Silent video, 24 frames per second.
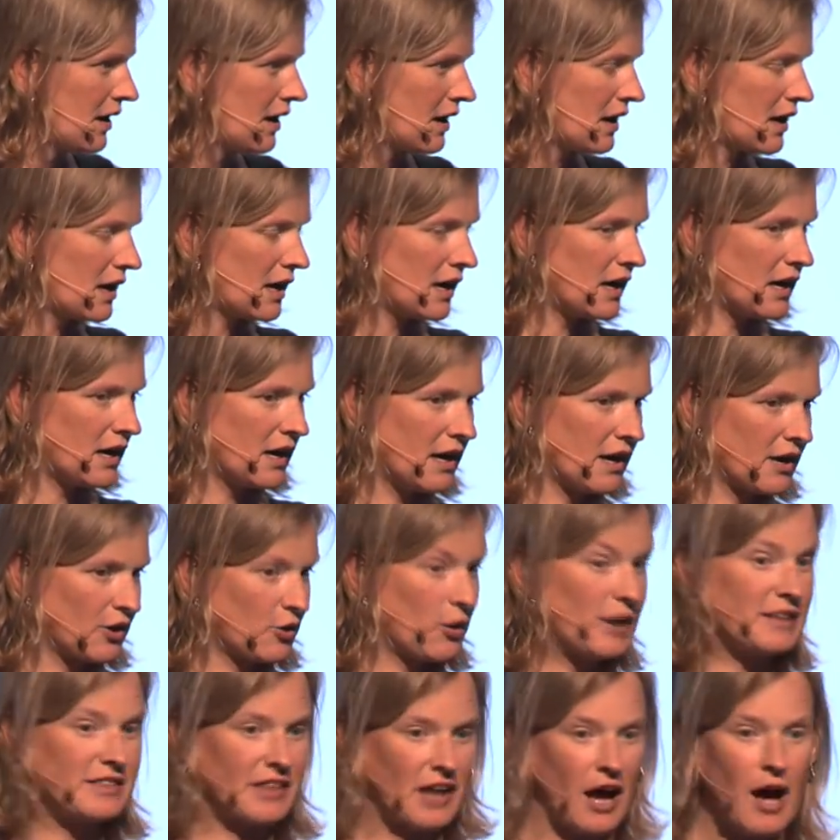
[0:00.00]
Uh,
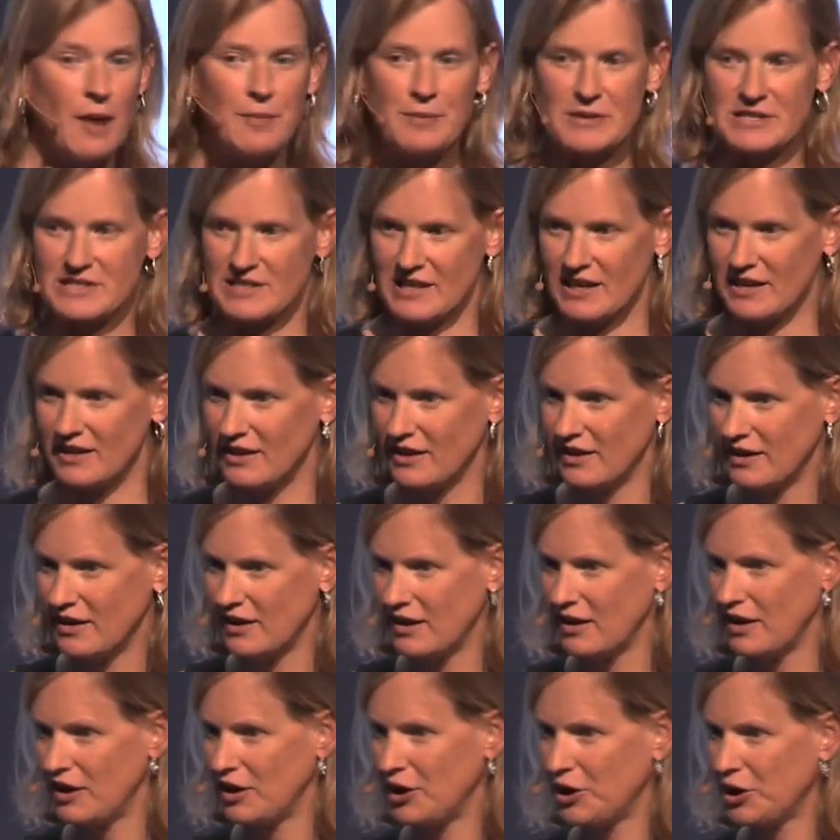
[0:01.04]
quite the opposite.
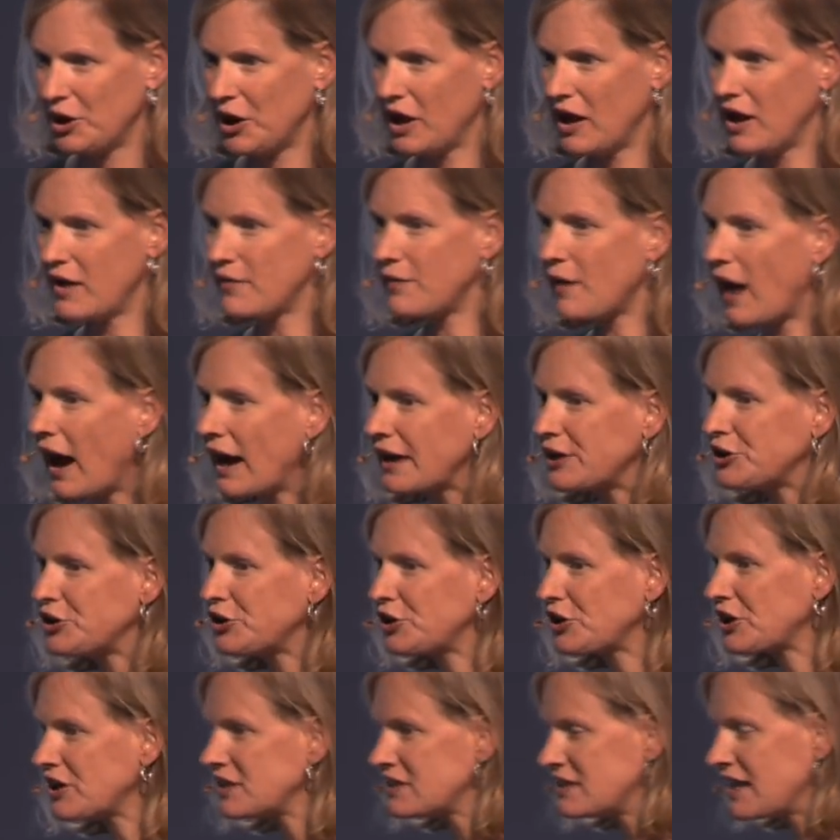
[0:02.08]
If I
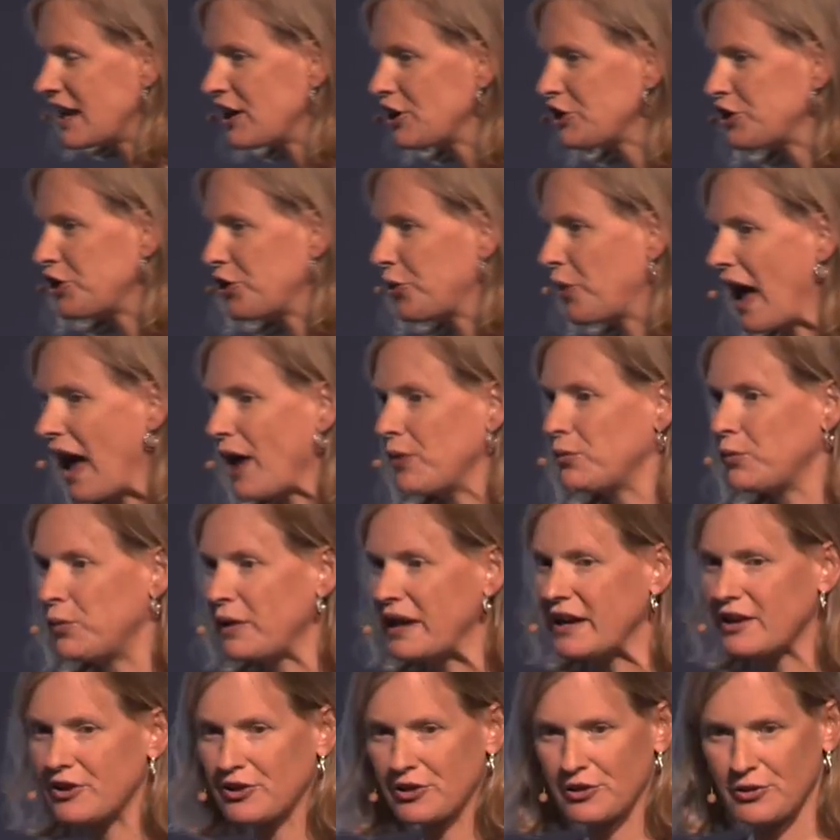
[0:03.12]
can tell you at
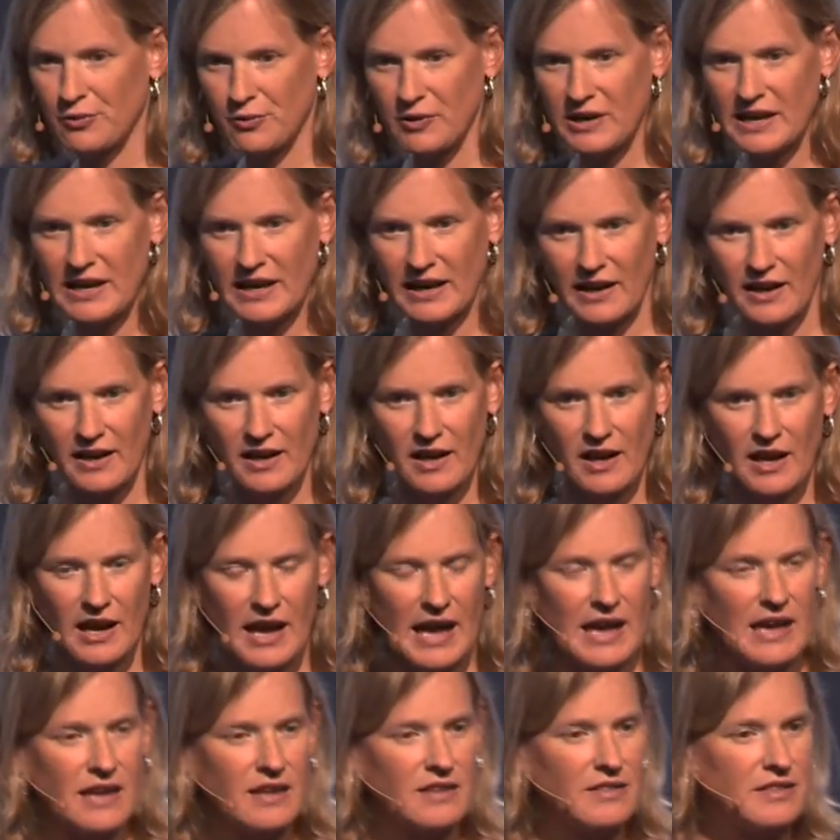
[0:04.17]
week three
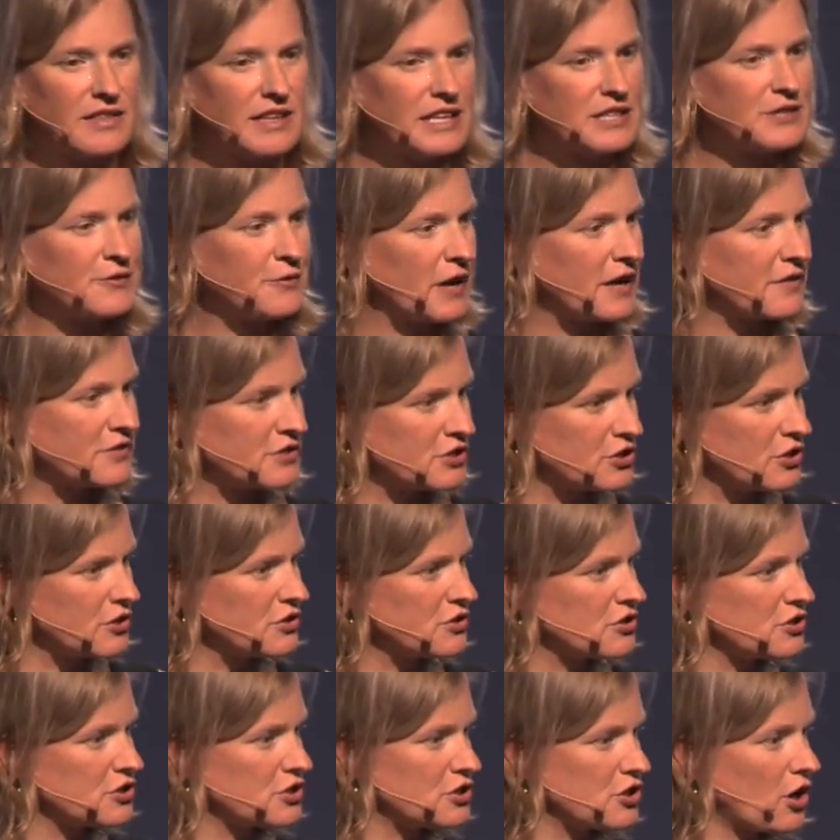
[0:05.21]
hey, these five
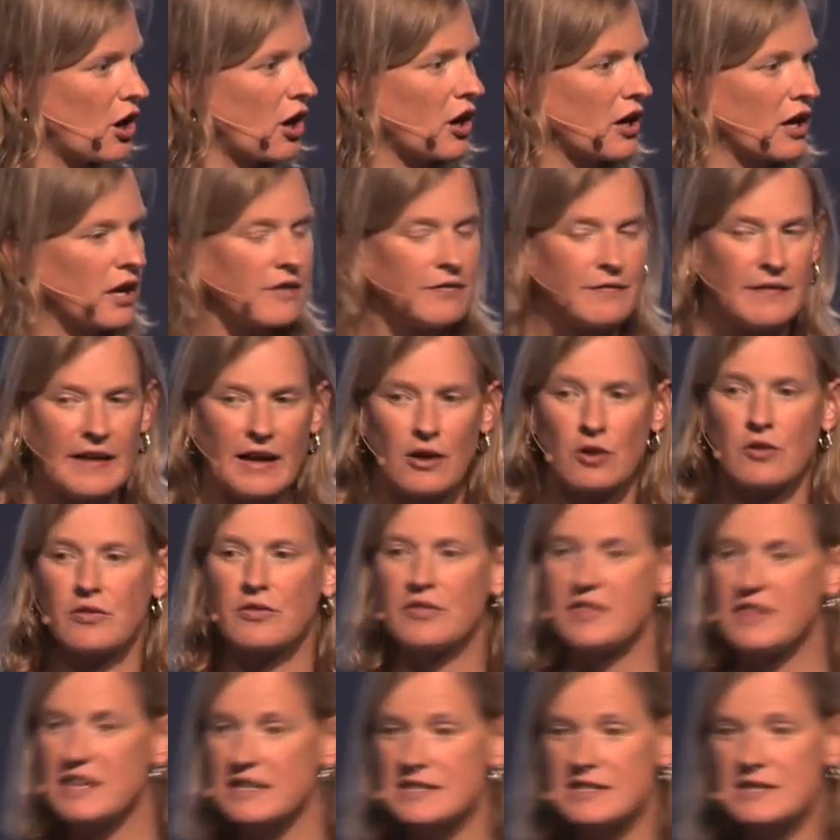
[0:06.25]
students are going to fail
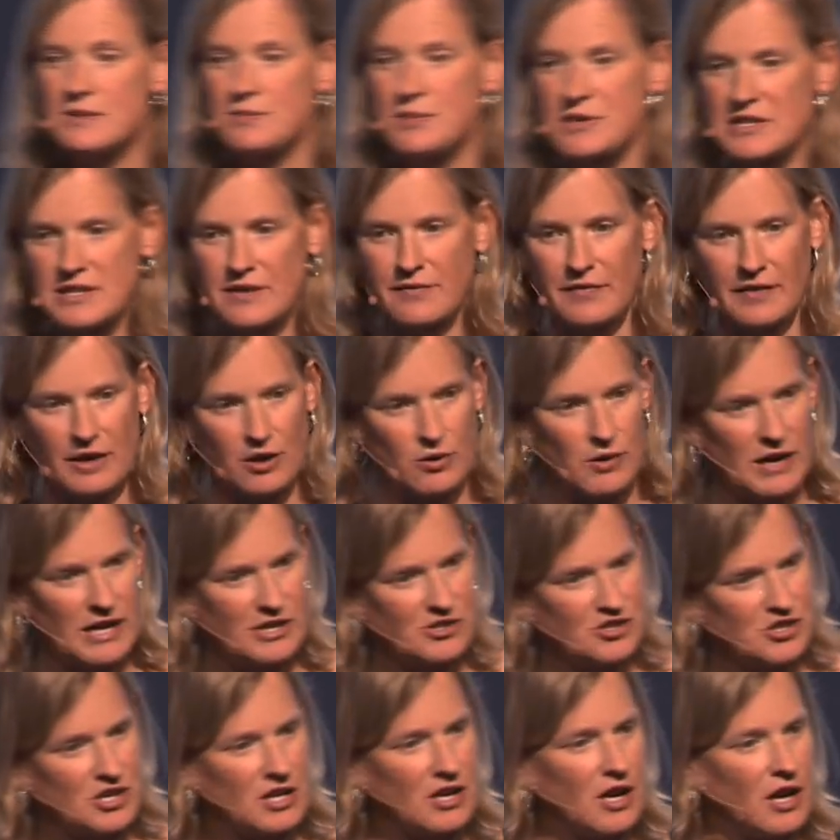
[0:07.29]
this specific
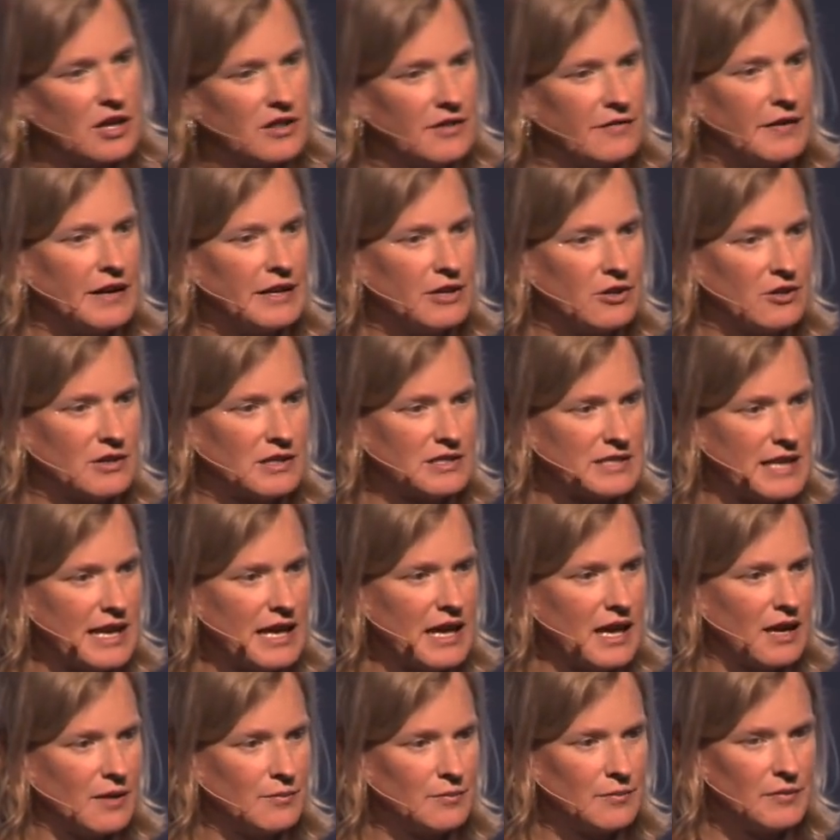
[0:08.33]
question on the final
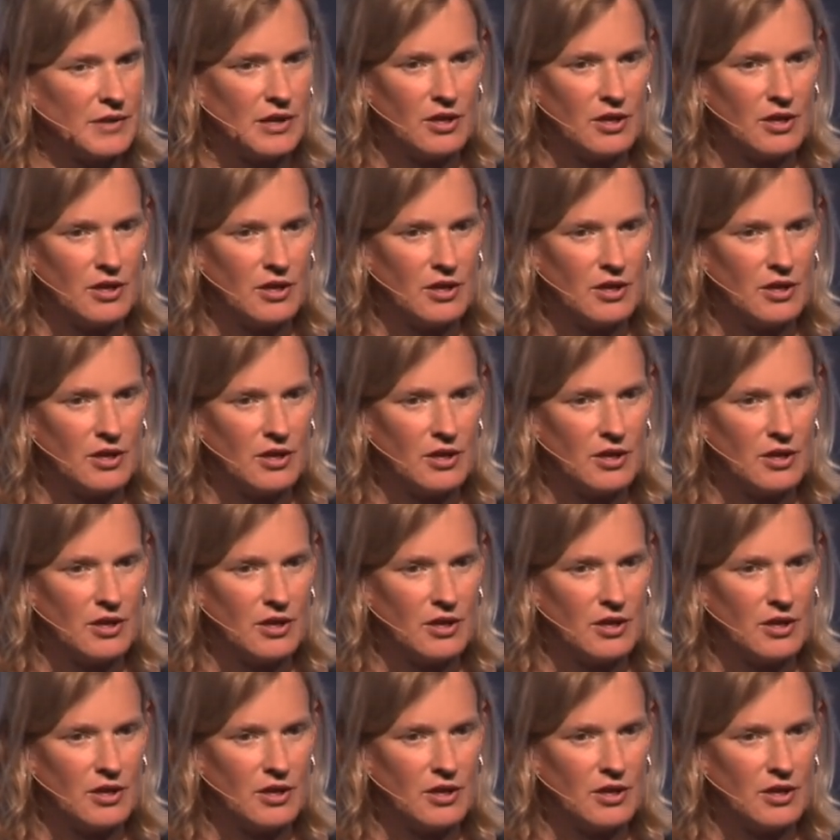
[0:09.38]
exam.